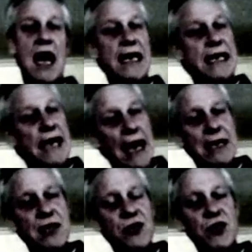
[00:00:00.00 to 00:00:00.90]

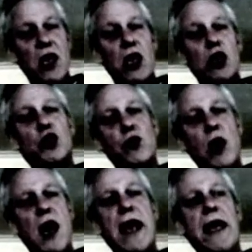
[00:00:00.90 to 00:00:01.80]
against
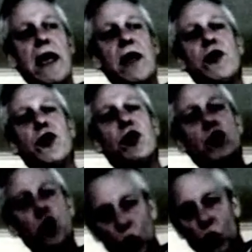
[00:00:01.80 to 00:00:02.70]
trying to
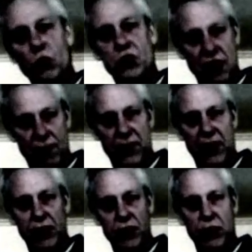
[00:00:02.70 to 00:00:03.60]
Google
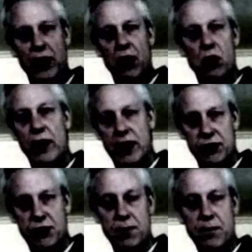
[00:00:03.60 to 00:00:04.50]
something during a quiz.
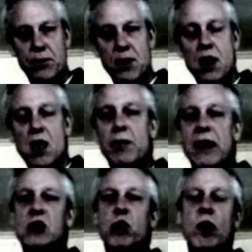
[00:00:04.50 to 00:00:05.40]

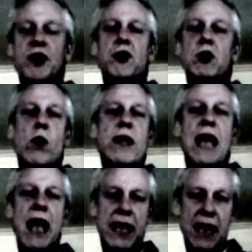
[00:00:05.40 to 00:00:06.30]
Because what you're going
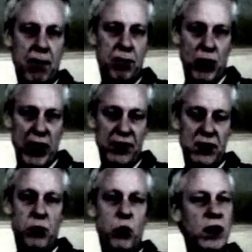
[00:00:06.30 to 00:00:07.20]
to end up
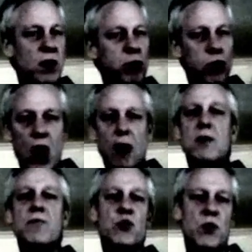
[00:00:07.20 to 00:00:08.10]
with, one of the
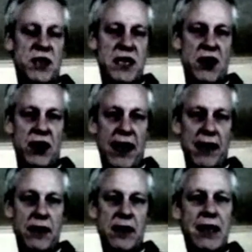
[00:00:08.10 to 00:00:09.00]
problems with the internet,
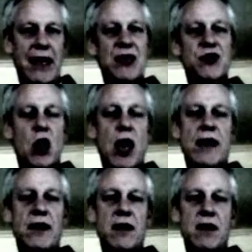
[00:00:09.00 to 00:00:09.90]
is
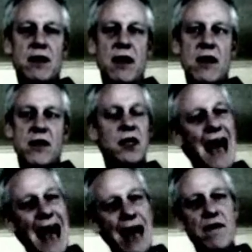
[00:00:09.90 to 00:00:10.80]
not the
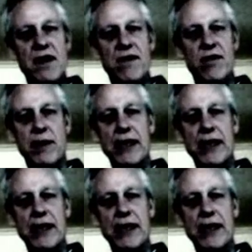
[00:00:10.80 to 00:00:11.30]
lack of information.